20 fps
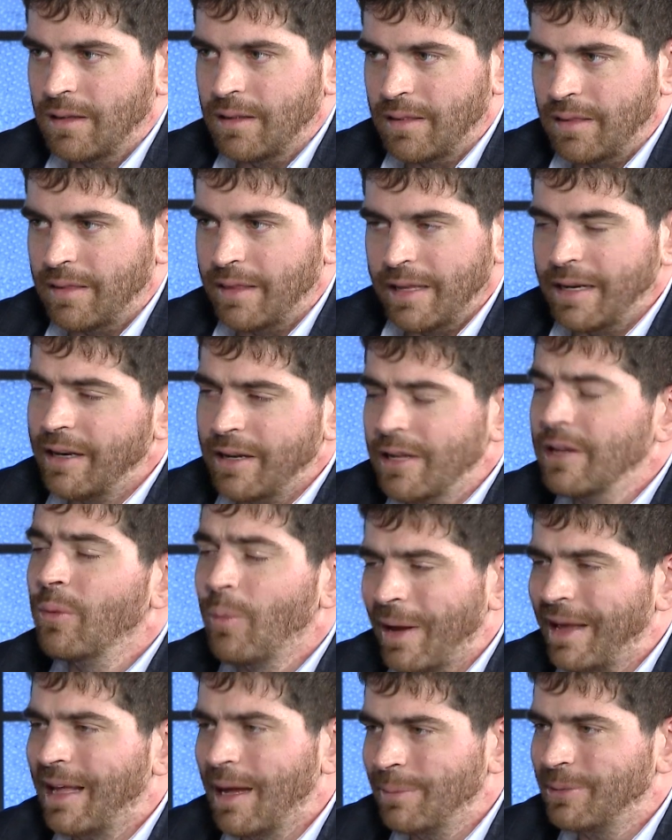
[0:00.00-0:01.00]
they didn't
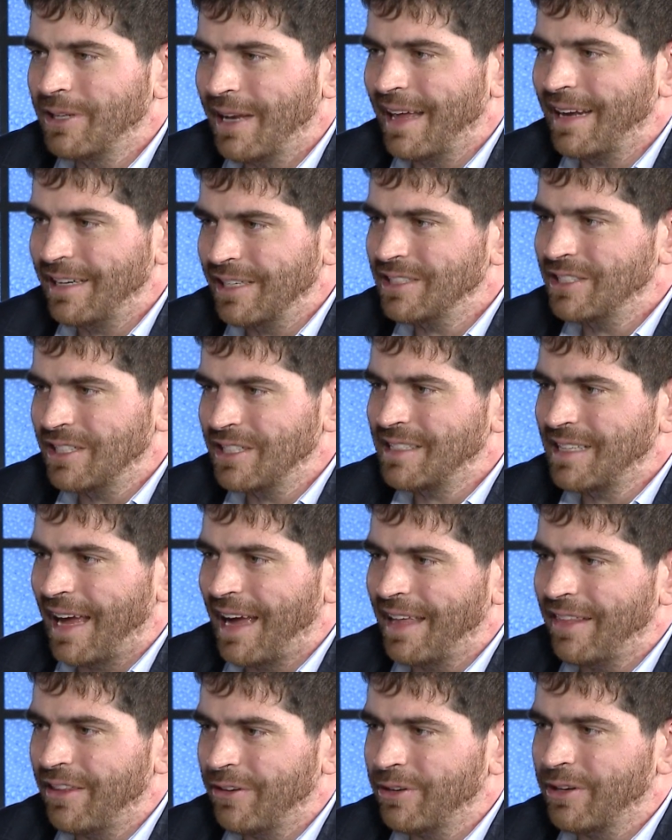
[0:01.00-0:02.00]
wake up today, just
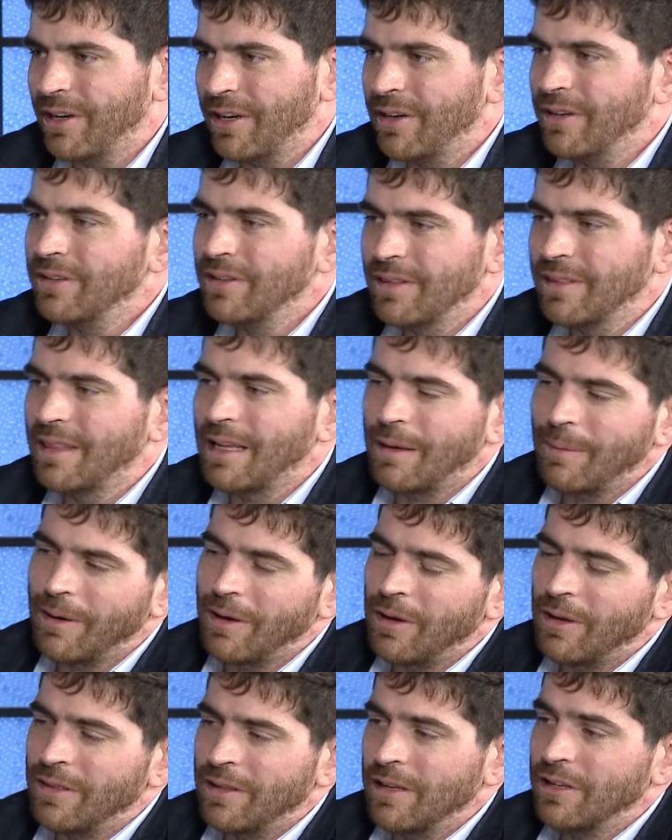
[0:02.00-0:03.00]
decide they were going to think about
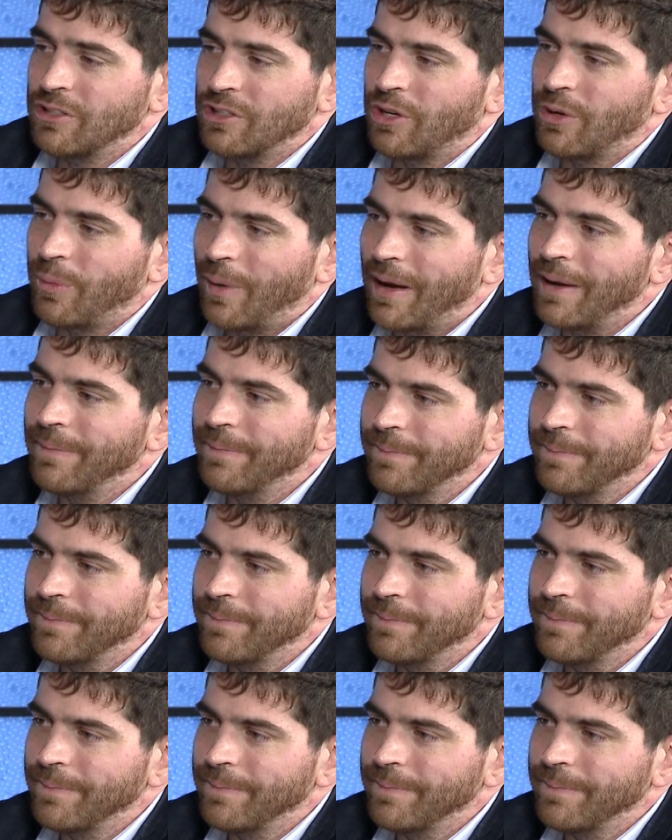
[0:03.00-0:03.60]
it in a certain way.